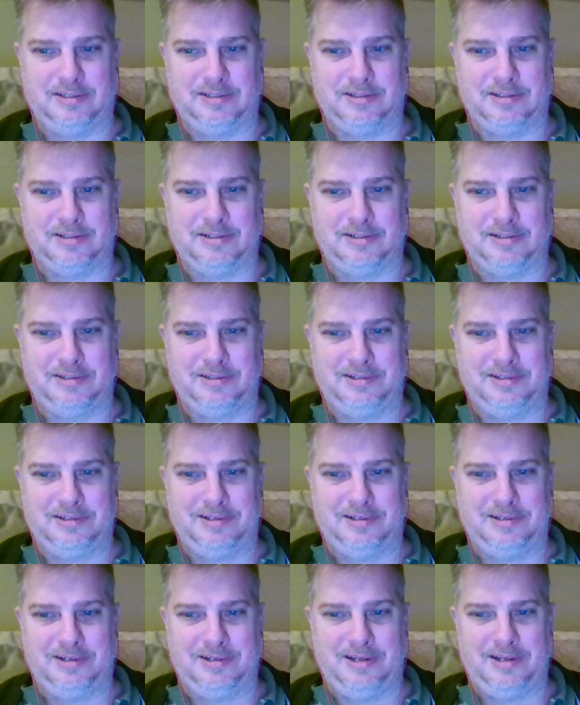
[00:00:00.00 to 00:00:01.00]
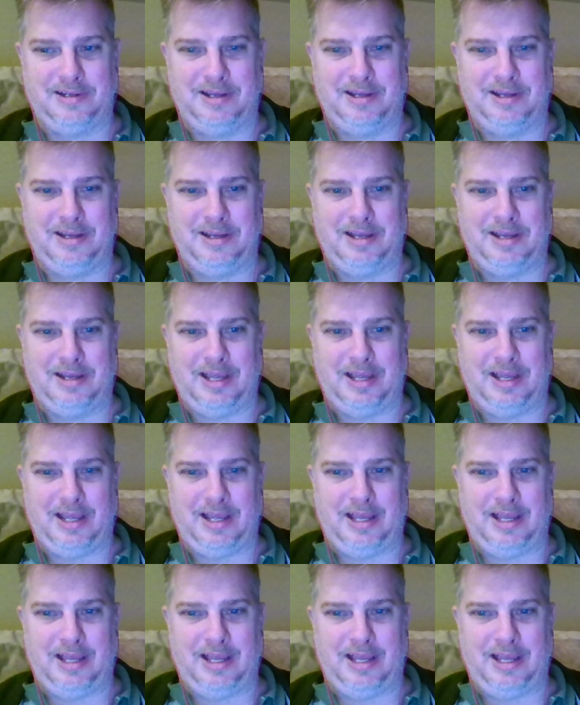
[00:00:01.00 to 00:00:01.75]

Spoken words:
No one is speaking in this clip.